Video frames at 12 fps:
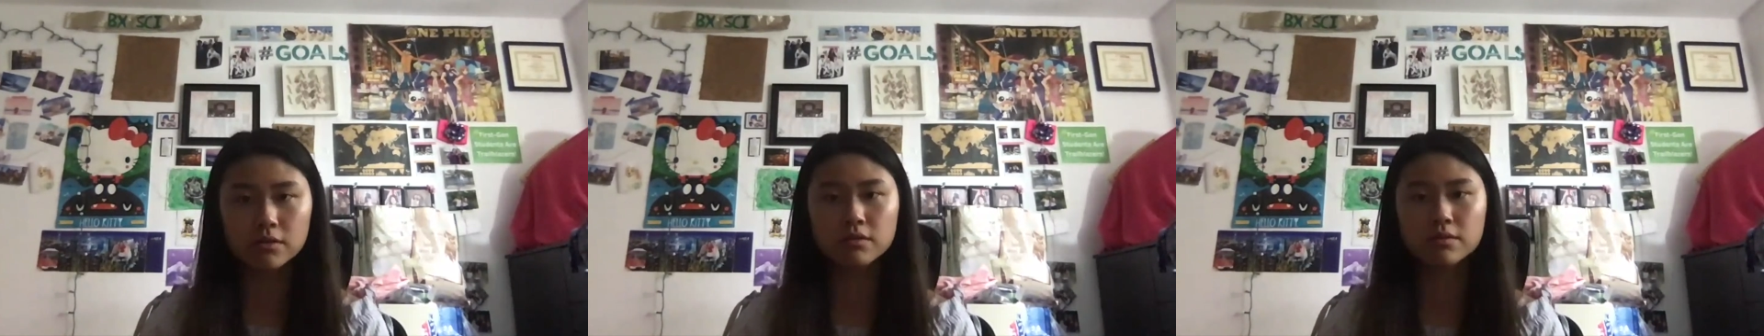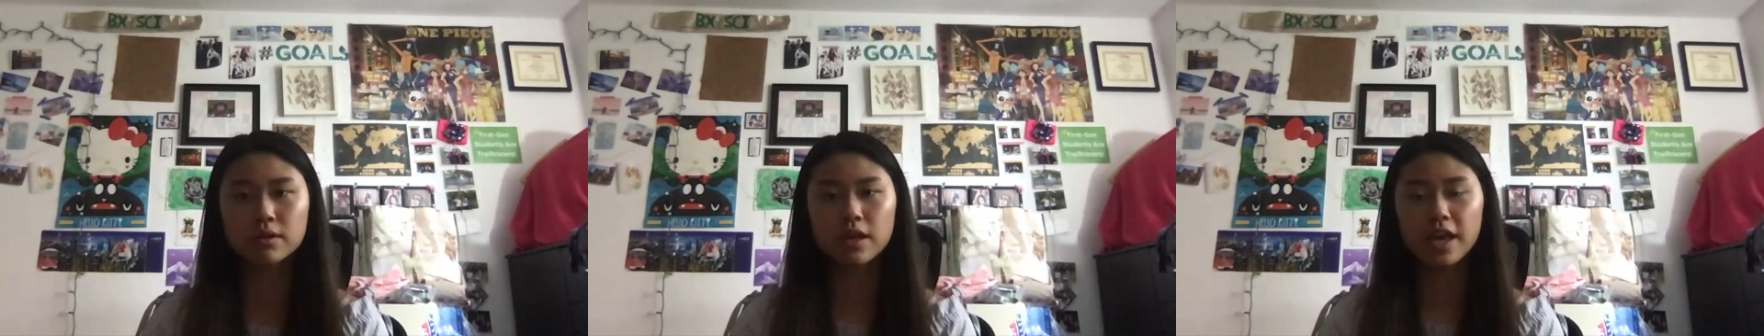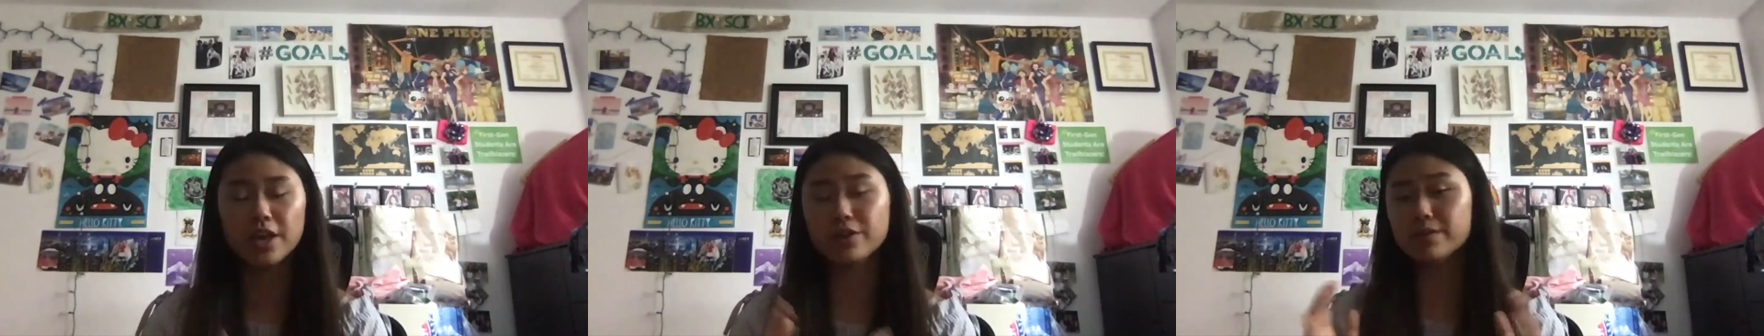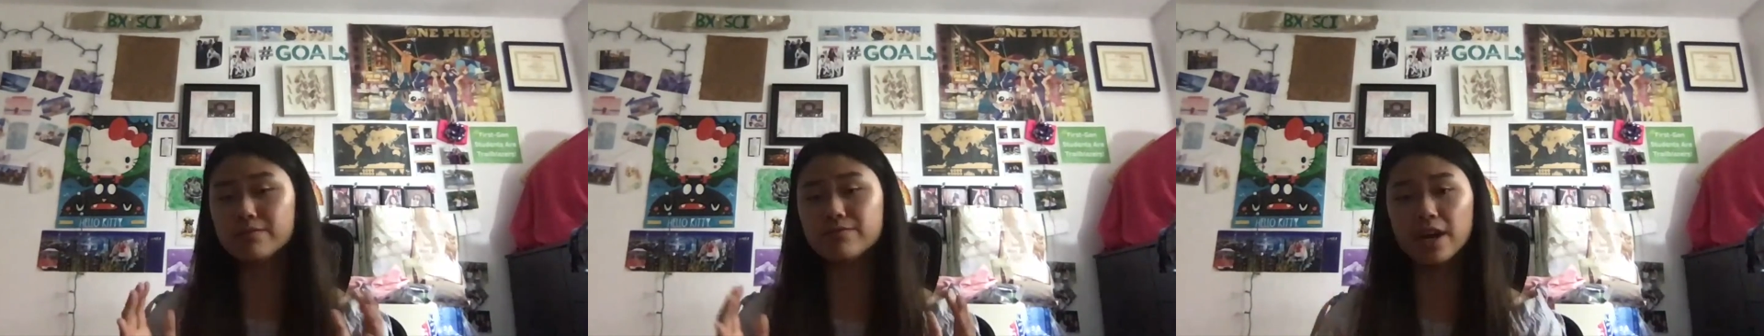
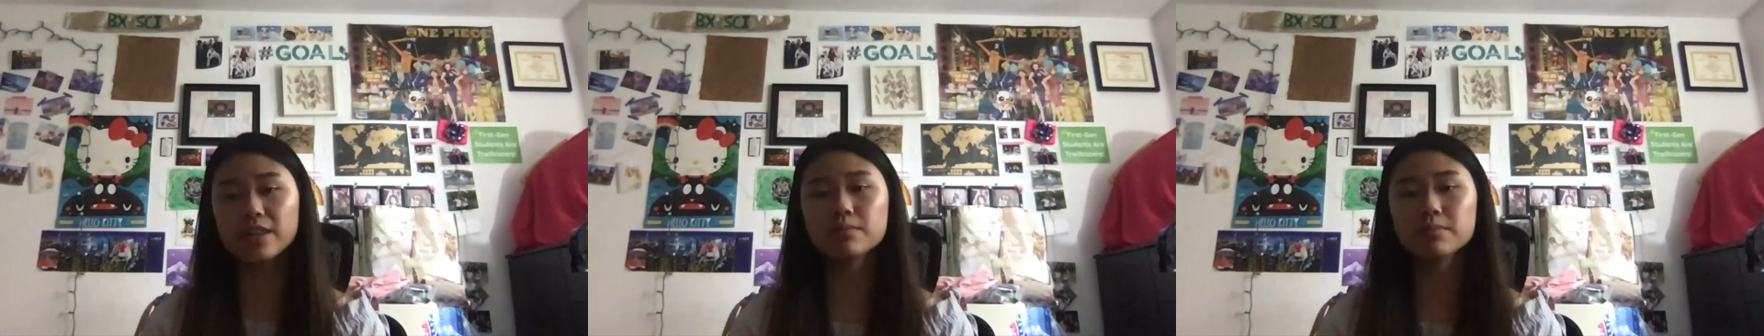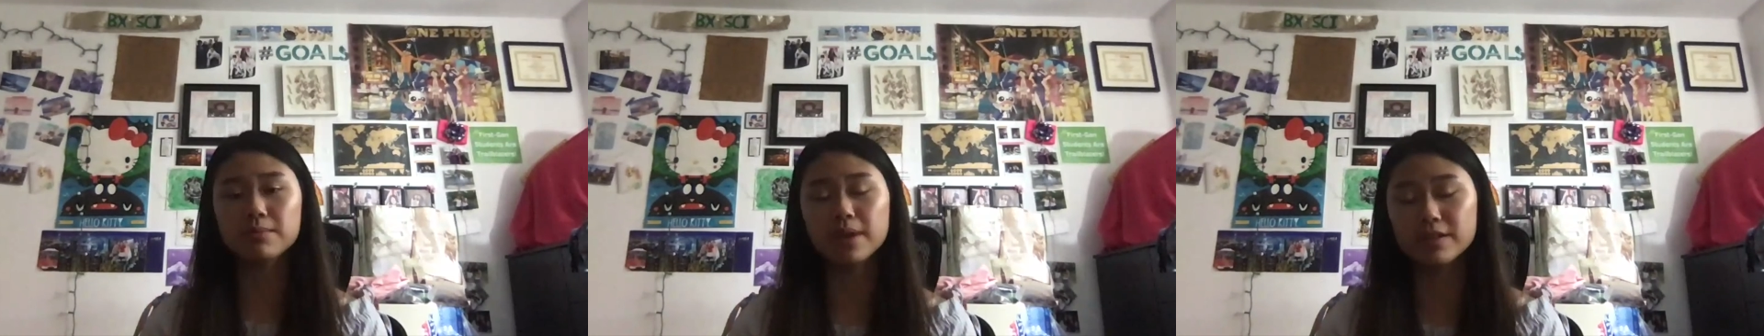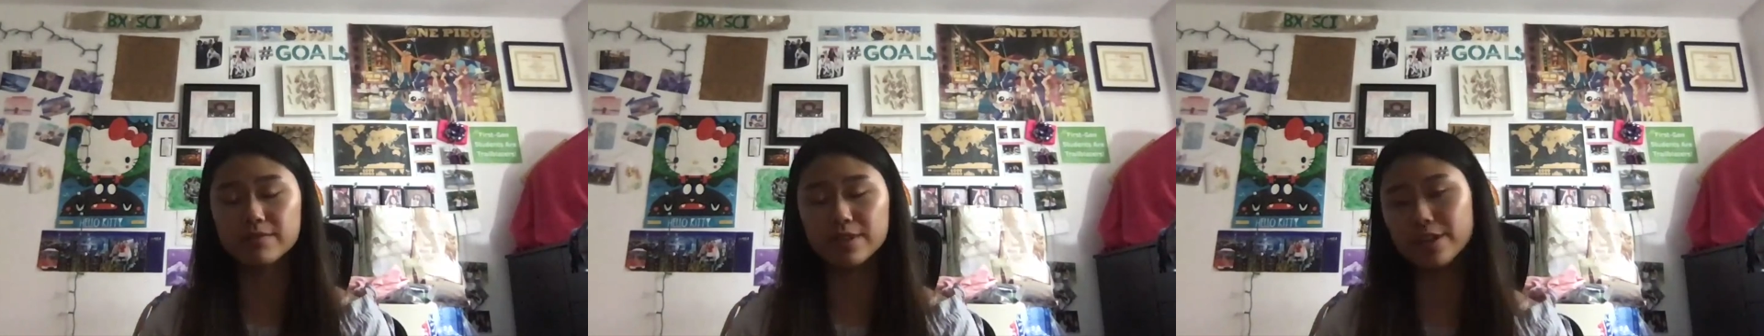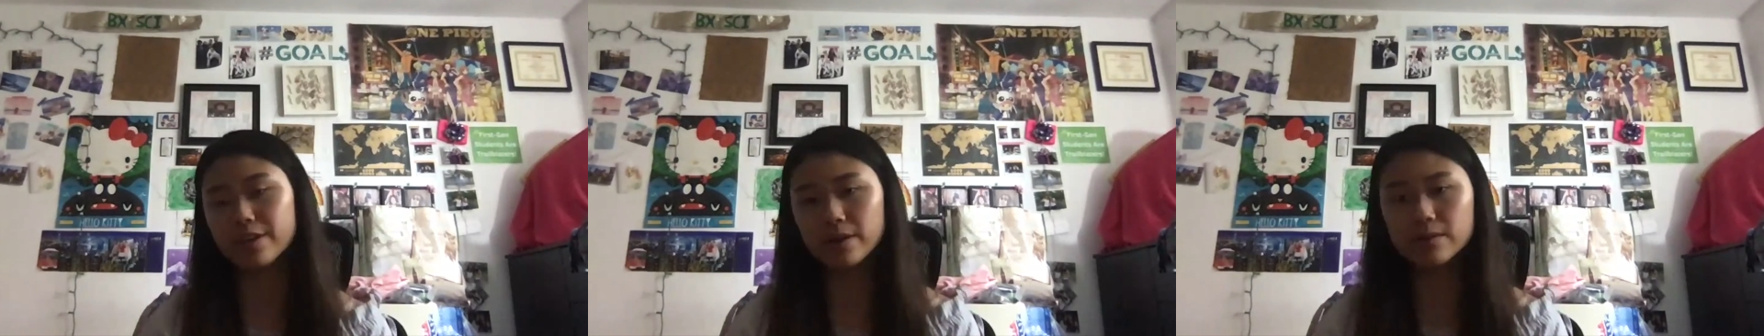And you can find them
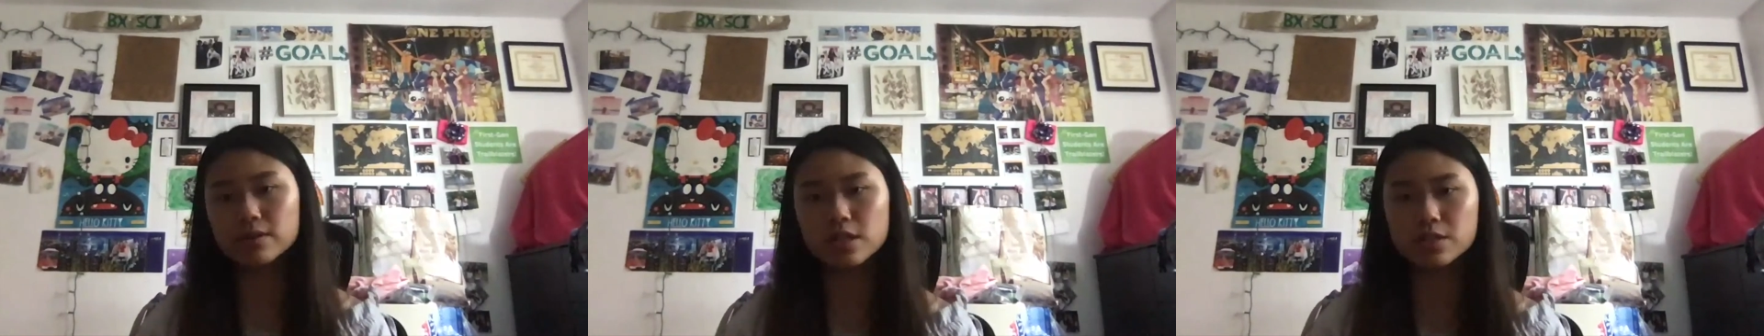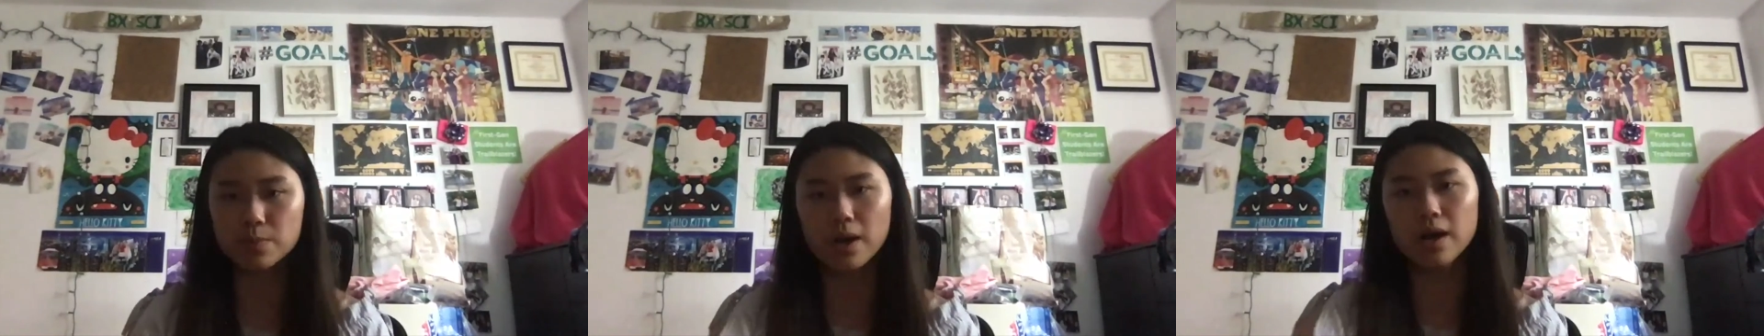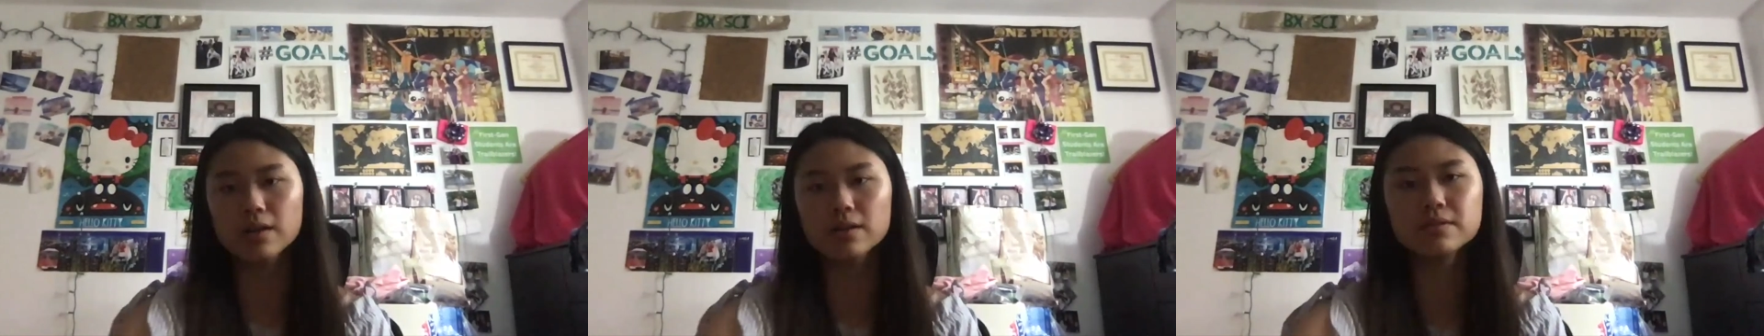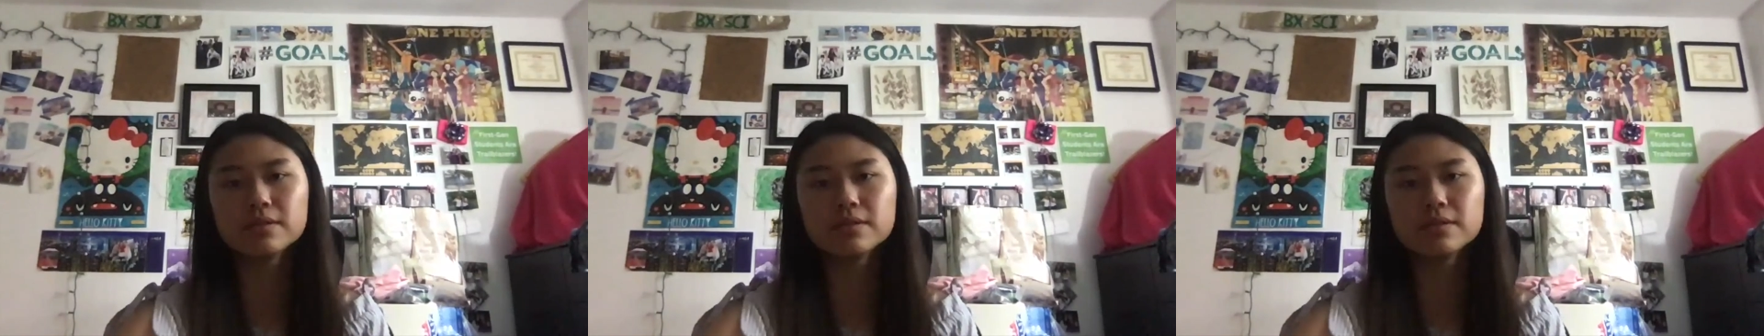in many videos as